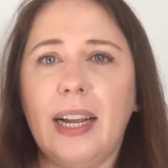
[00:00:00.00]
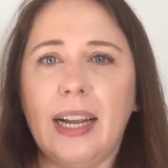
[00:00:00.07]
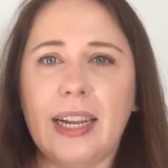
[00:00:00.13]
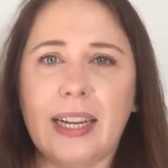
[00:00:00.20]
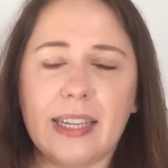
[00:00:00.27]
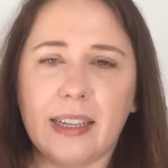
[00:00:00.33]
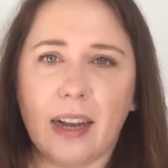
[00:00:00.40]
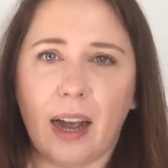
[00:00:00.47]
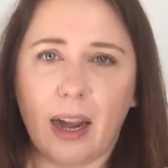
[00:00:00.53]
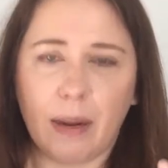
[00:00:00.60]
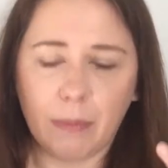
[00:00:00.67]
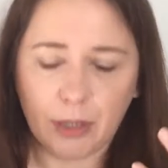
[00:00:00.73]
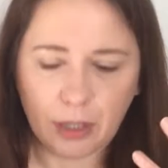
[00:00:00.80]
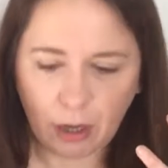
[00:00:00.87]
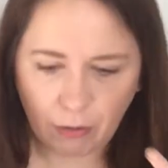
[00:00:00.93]
Is
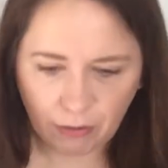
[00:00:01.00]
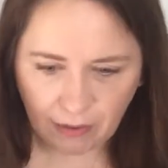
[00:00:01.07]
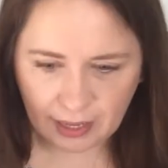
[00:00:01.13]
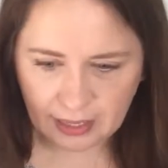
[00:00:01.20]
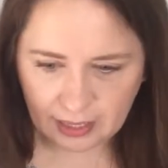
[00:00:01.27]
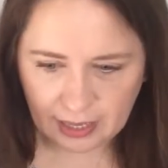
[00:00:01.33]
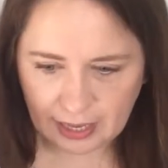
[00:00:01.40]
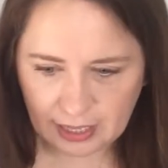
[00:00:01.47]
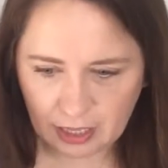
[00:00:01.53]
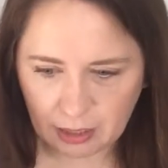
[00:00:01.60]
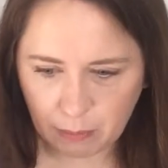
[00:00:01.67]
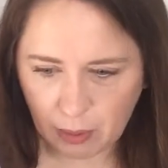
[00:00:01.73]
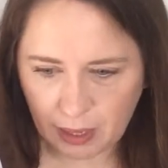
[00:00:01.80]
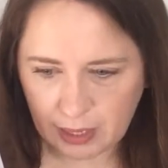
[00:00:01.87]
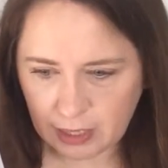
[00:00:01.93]
I'm so
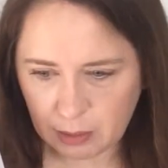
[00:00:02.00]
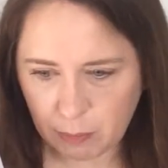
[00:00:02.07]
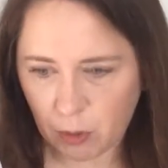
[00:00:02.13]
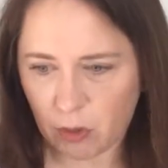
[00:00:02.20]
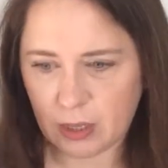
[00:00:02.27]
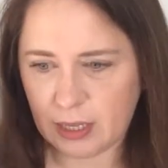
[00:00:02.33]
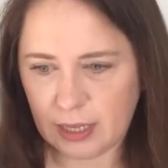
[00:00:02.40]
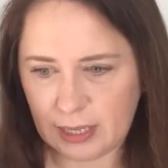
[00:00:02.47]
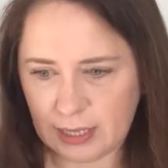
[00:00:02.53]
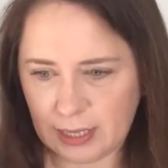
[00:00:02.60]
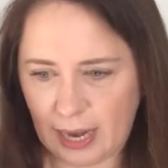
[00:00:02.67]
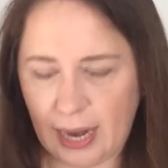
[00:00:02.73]
fascinated by his boxes